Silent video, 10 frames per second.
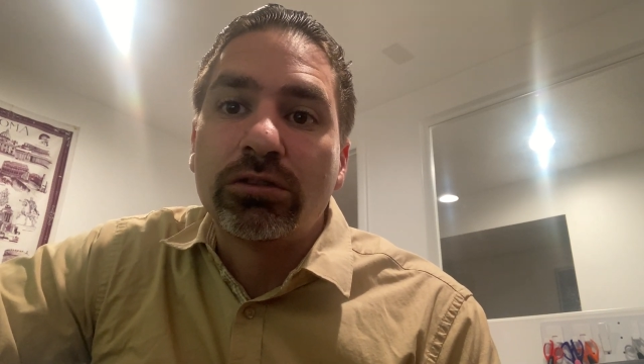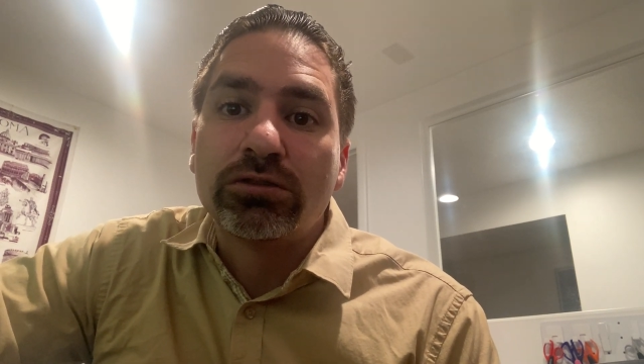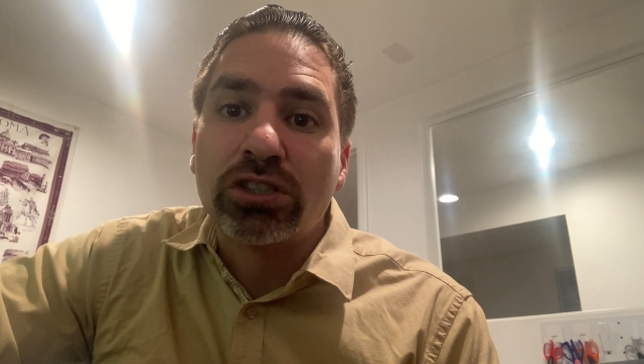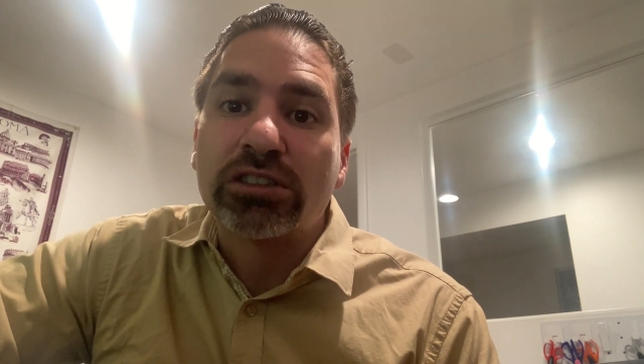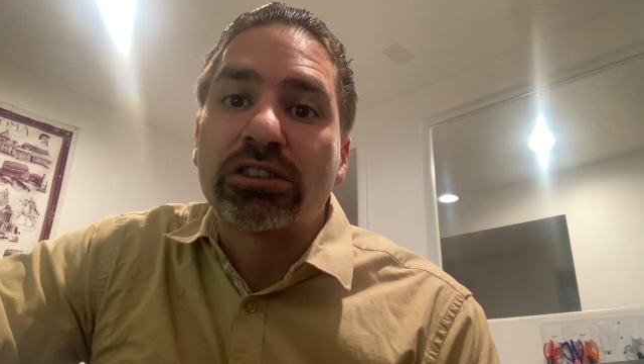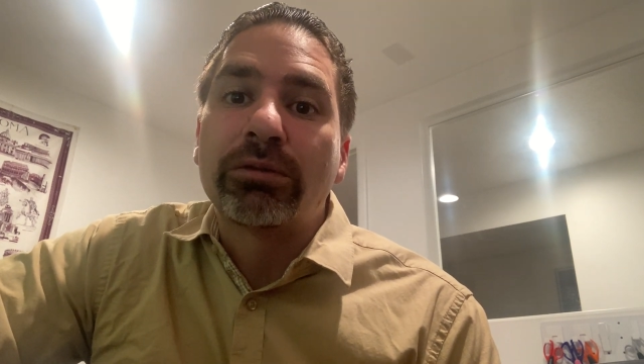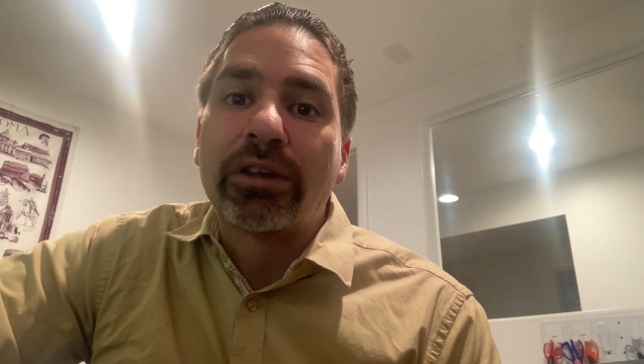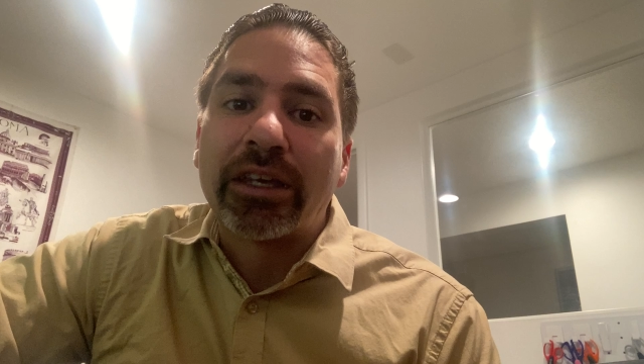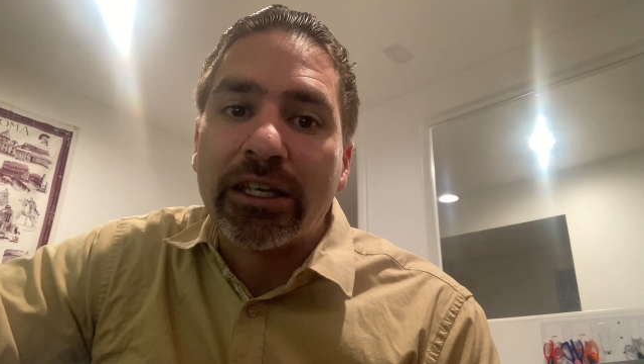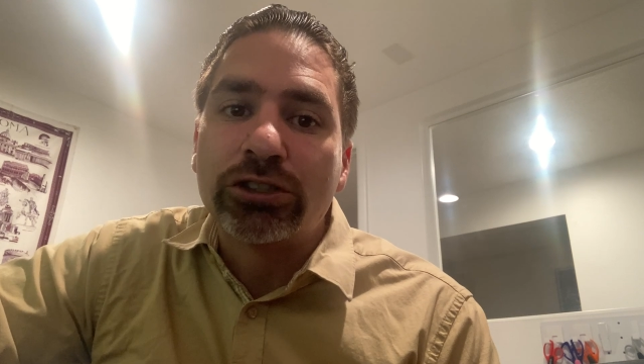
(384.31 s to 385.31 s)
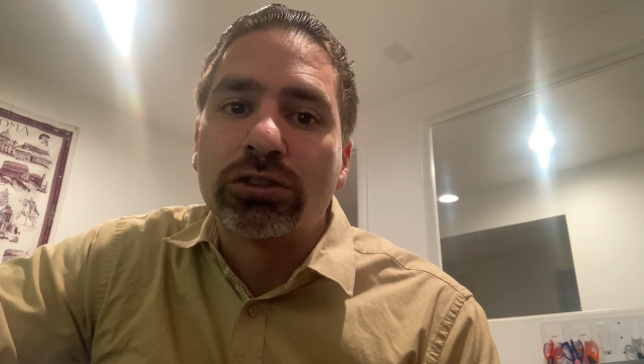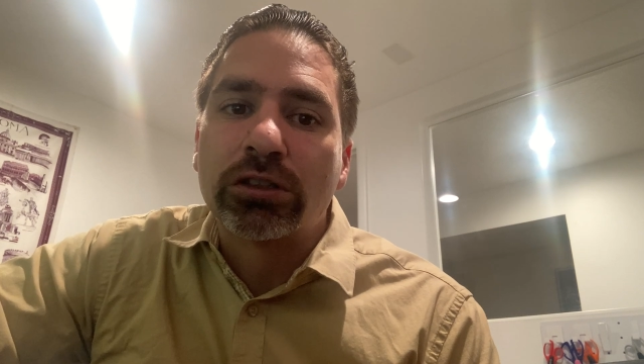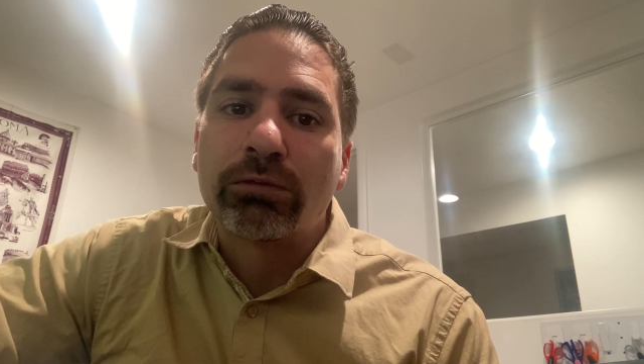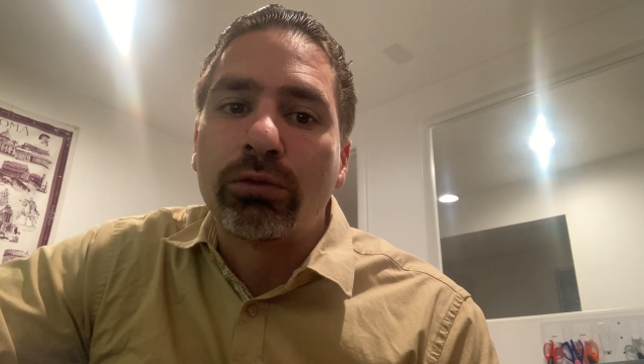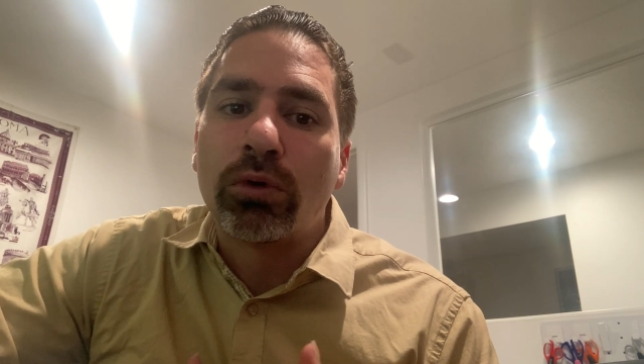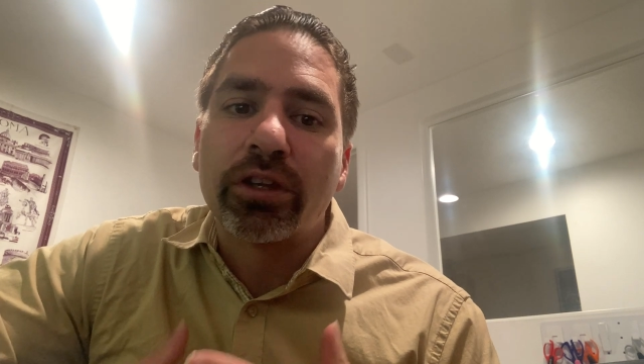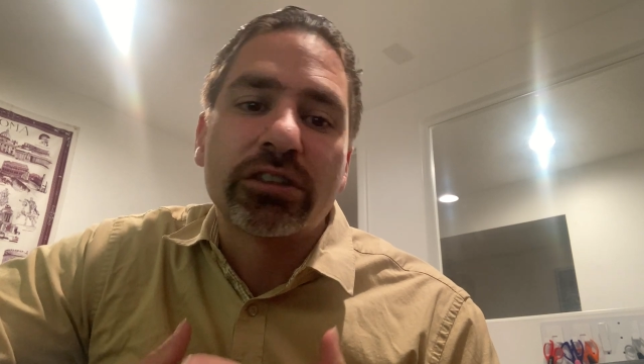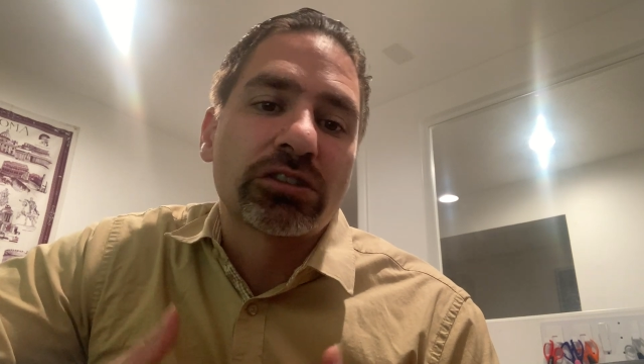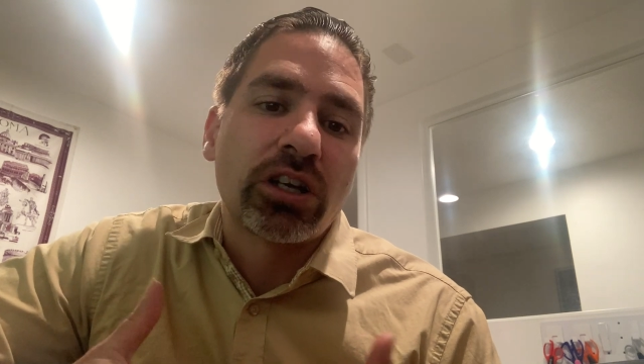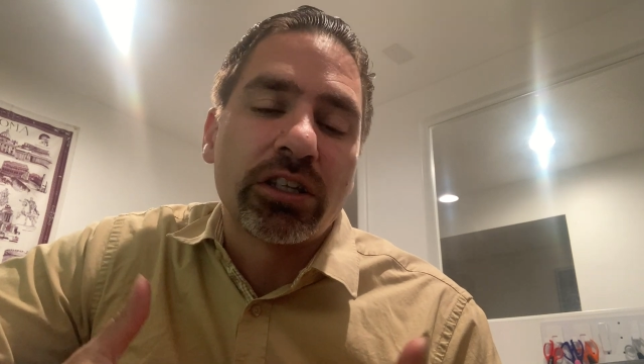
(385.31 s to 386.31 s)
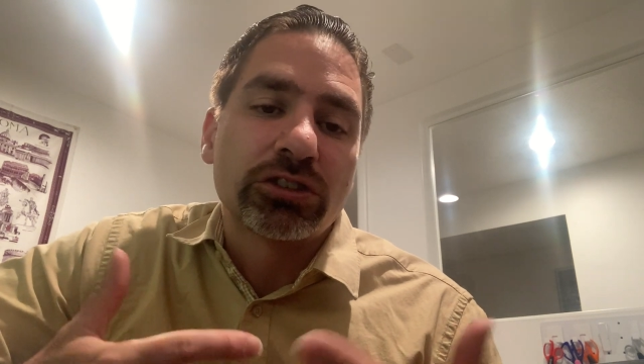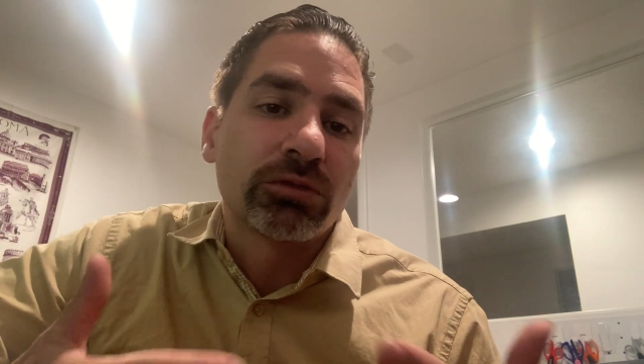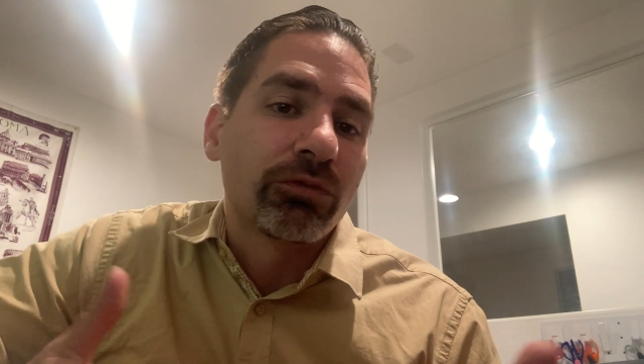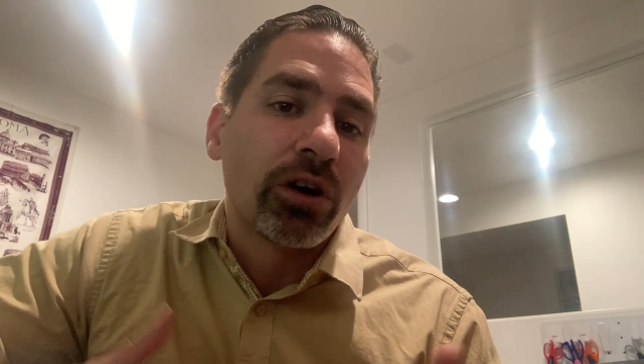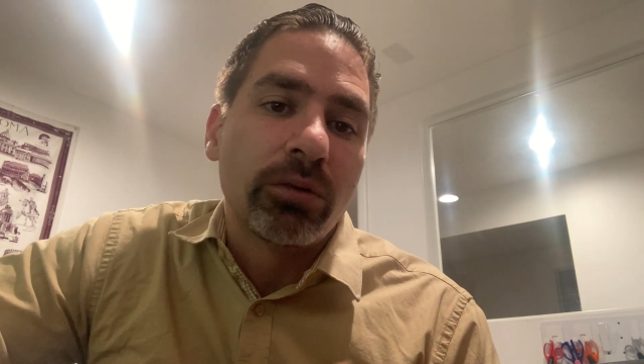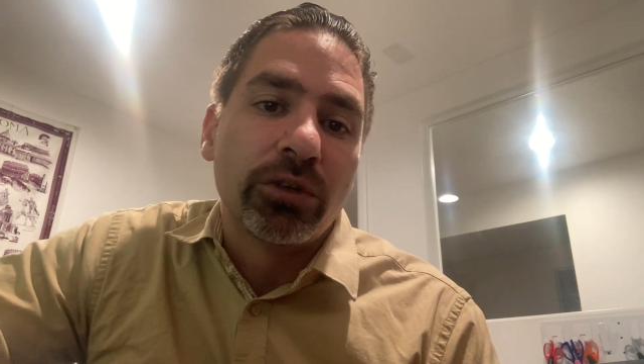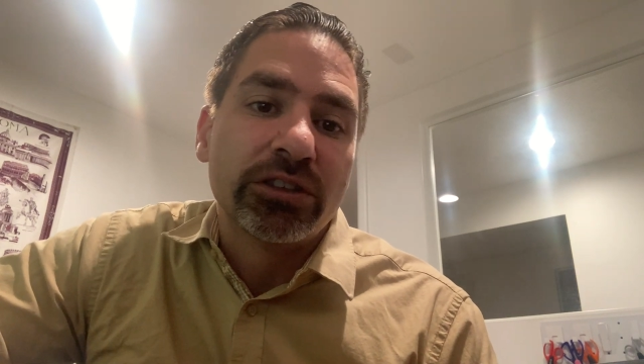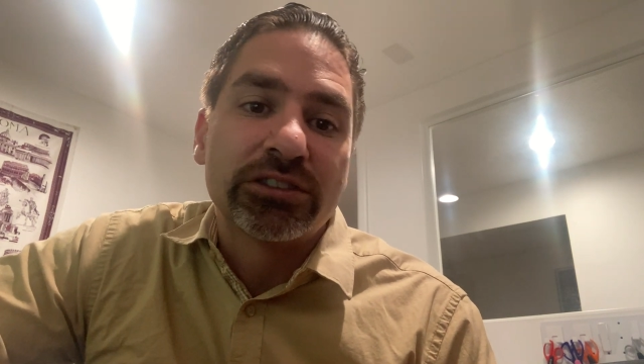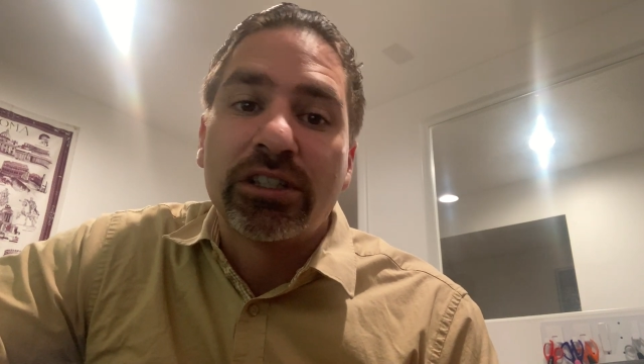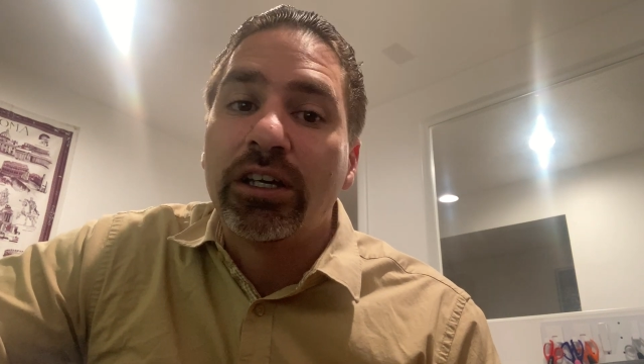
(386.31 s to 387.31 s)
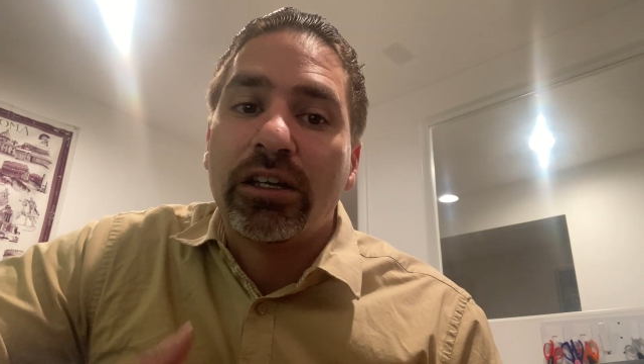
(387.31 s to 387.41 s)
justification for the Scottish involvement